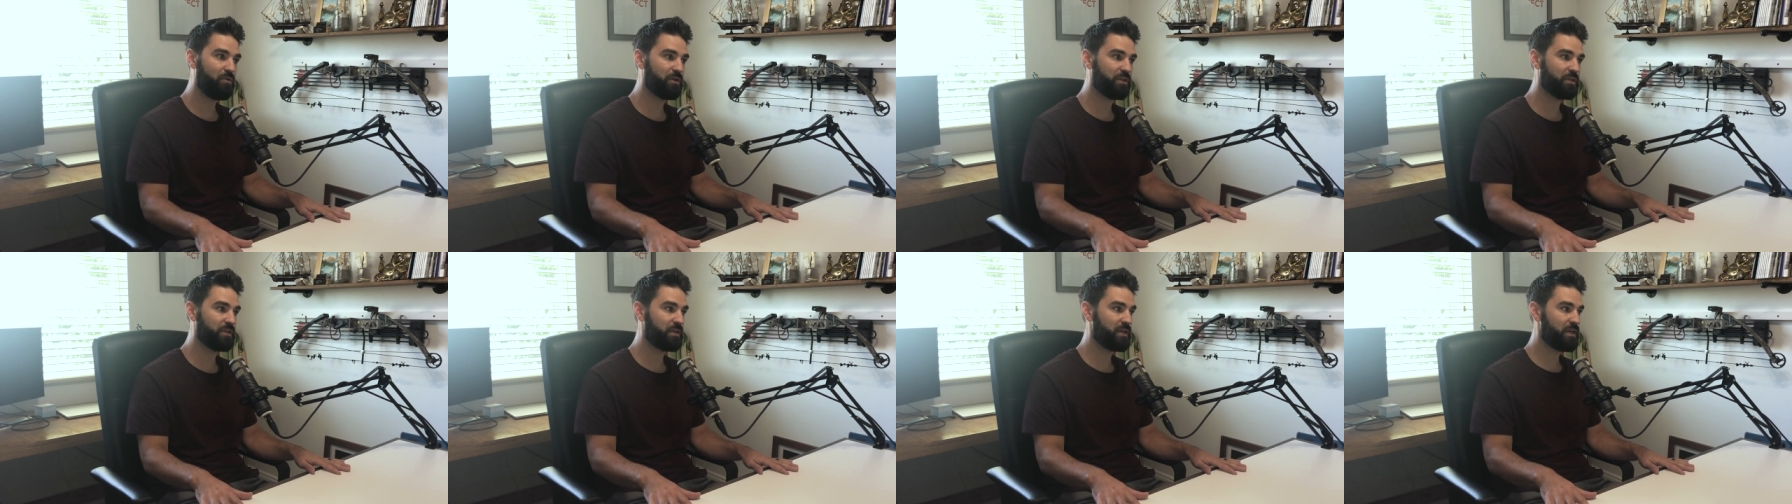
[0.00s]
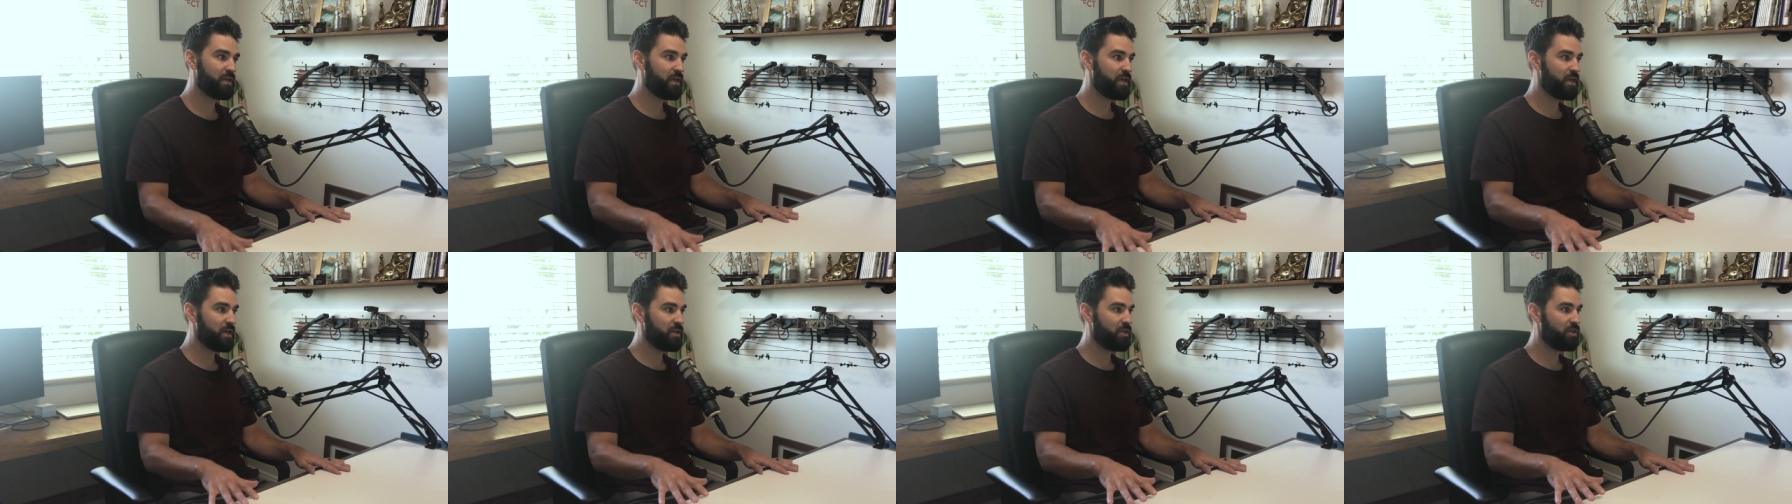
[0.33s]
And
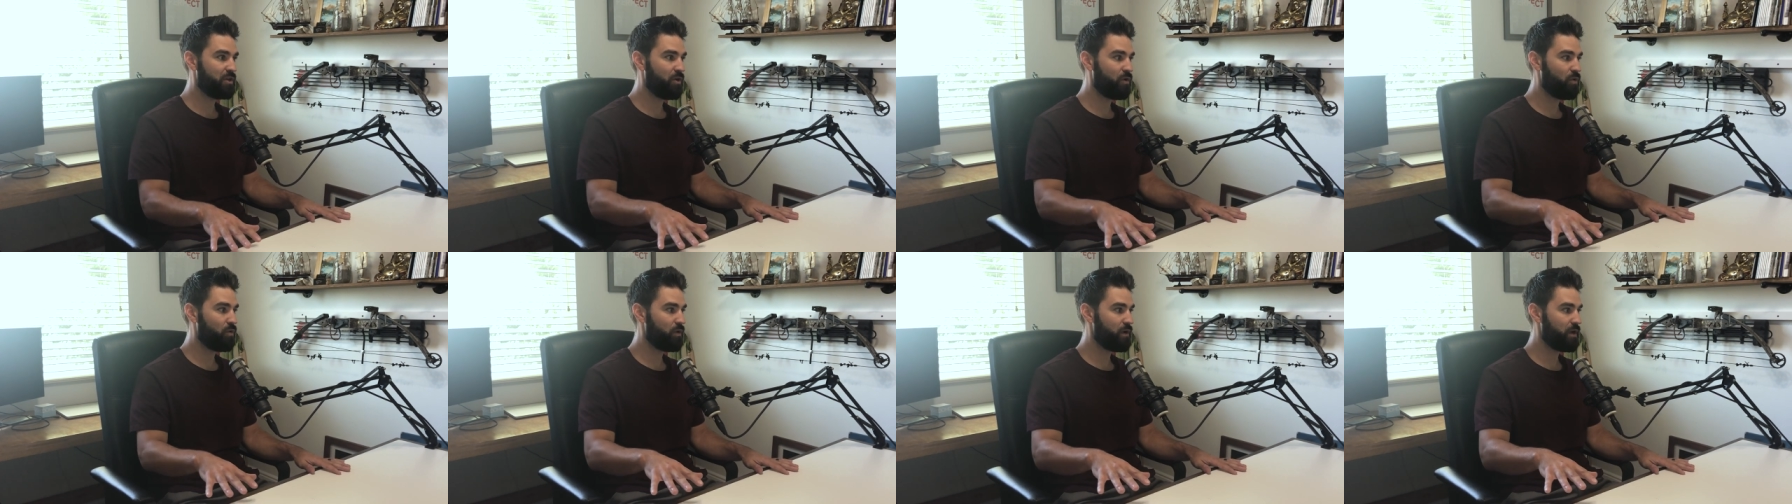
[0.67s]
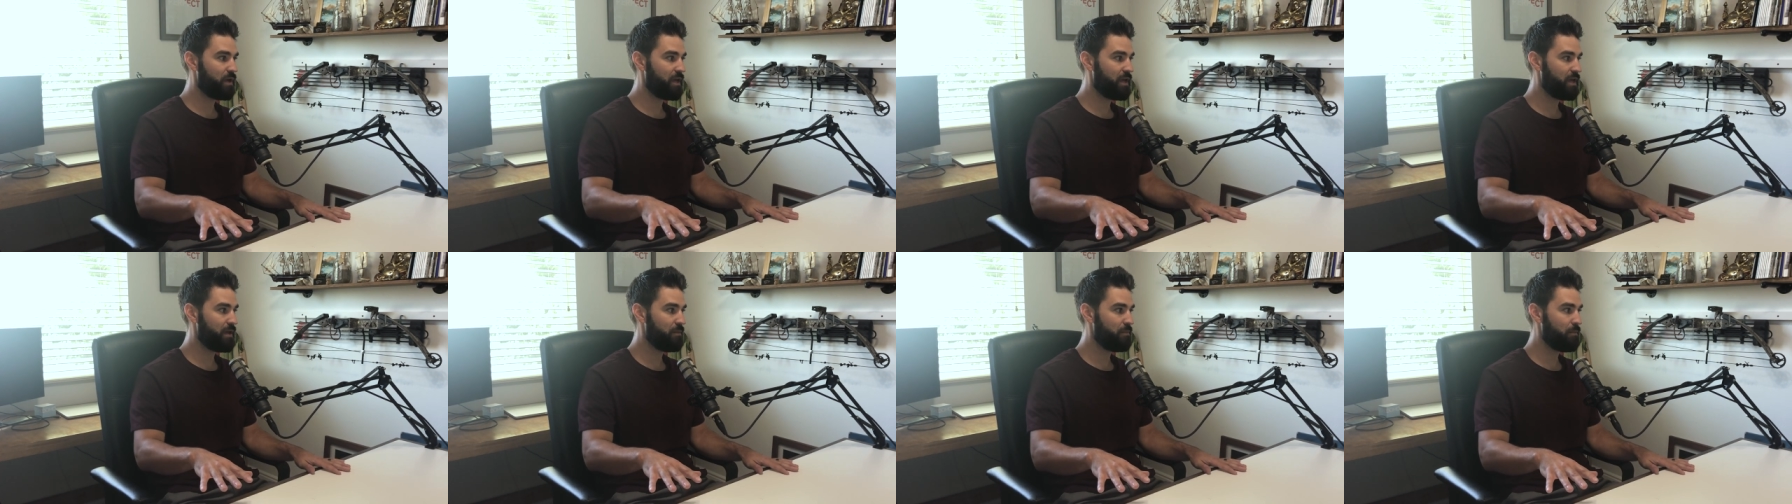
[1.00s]
you know,
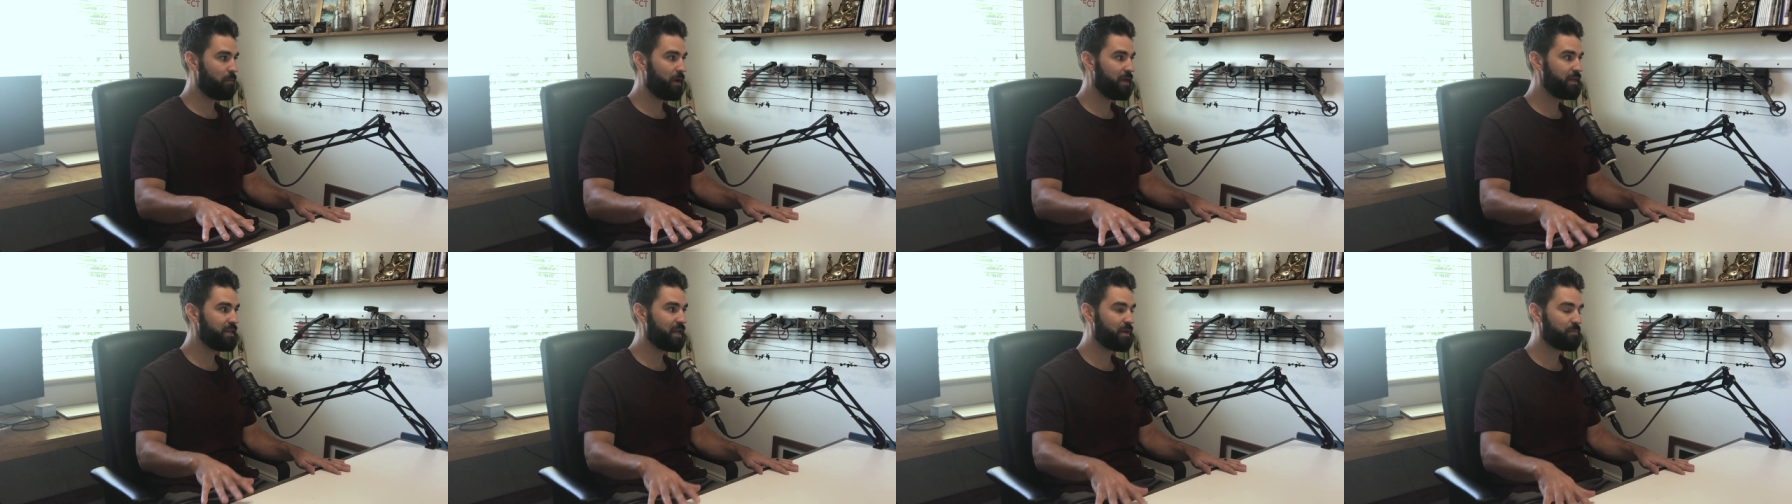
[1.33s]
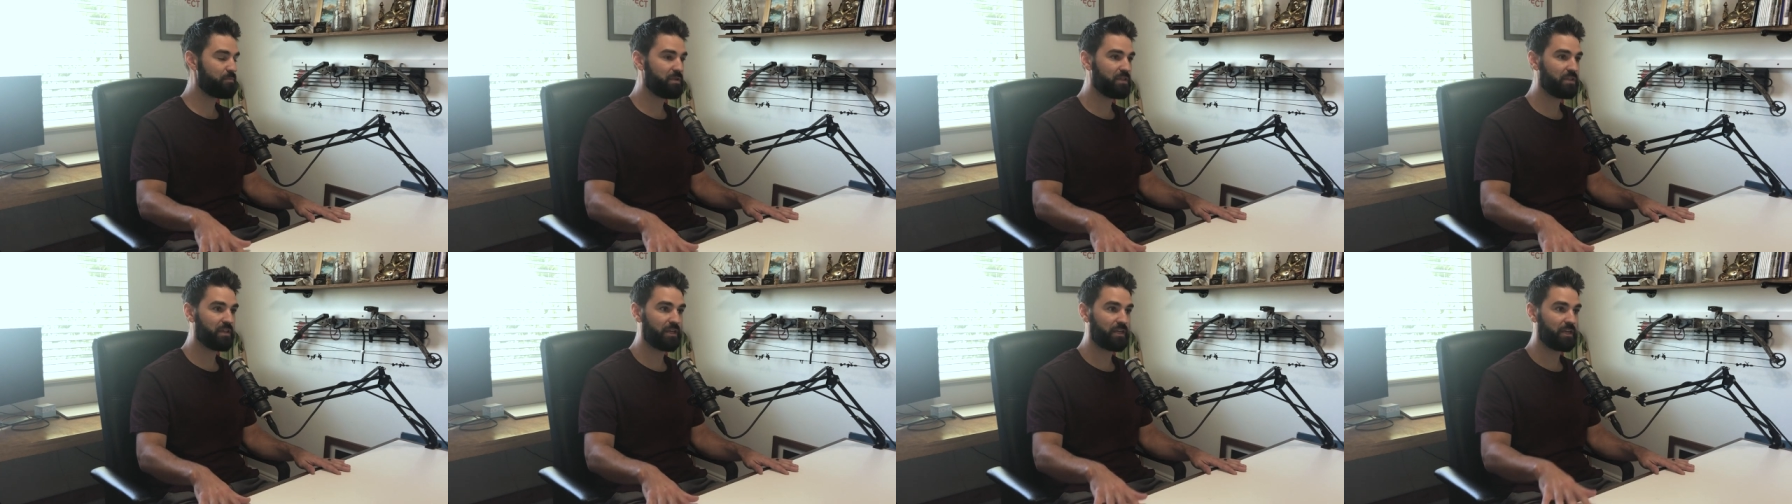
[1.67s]
it might not
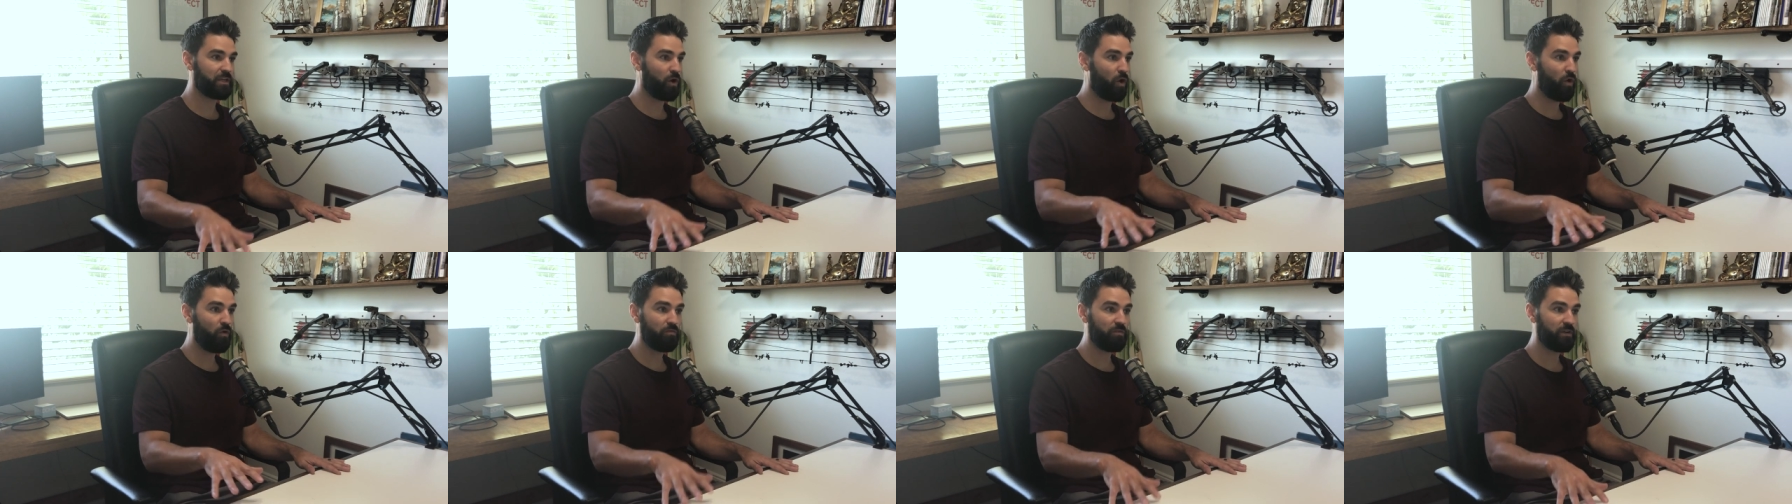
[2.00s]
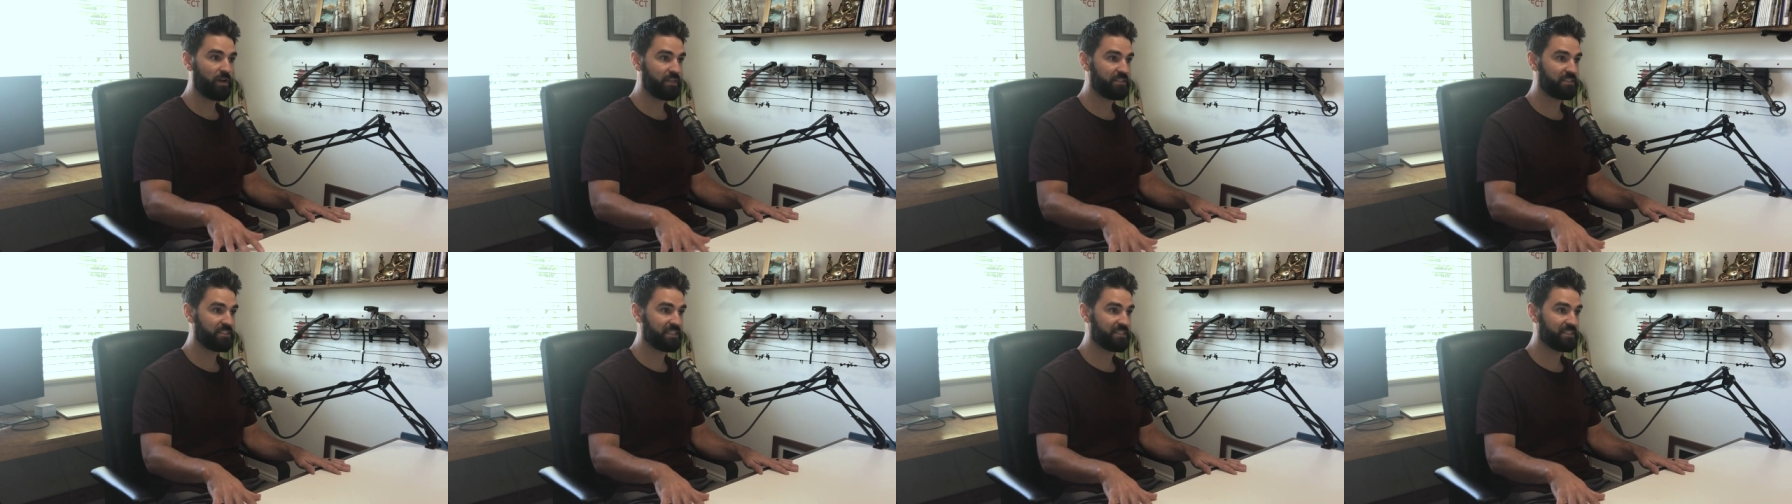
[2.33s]
be like an
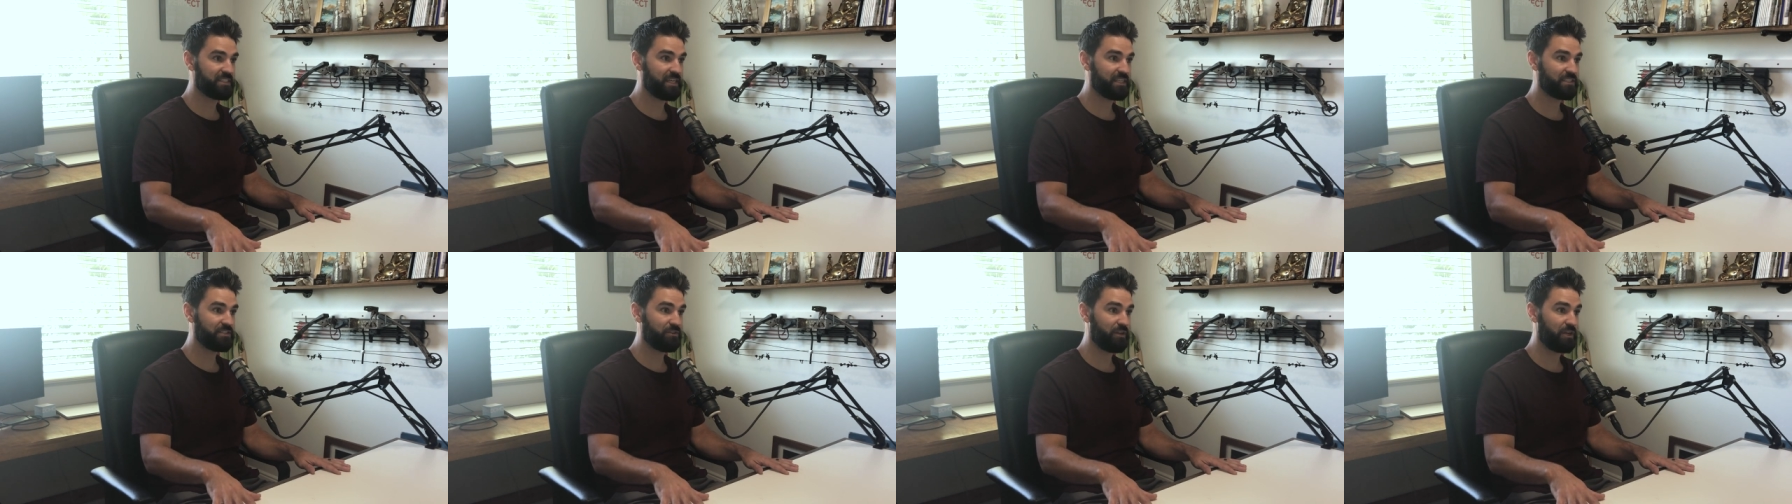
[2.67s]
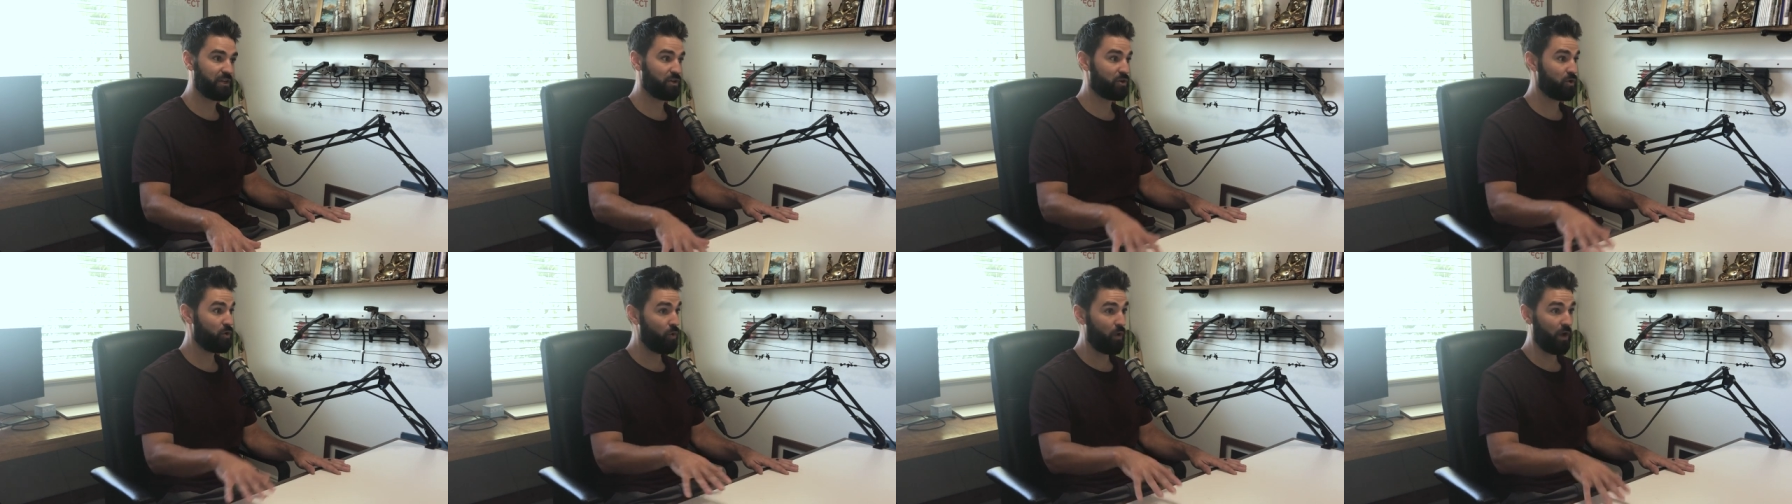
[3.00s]
overnight success,
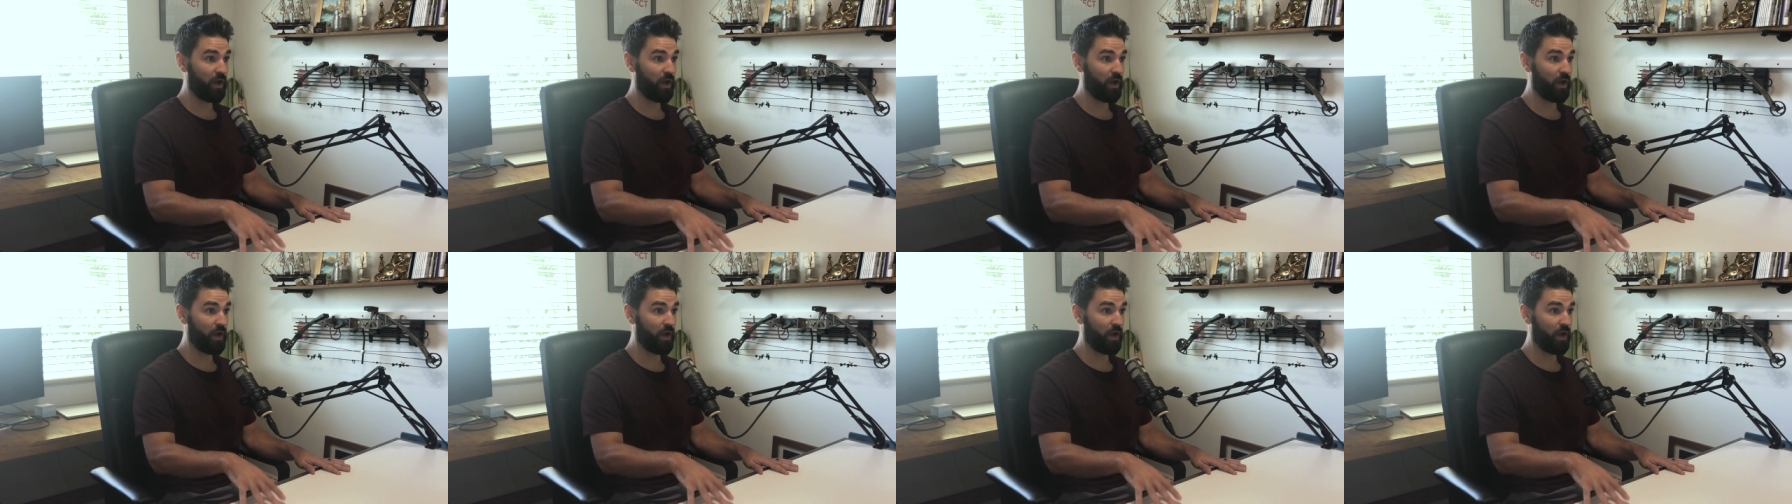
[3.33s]
like, cool,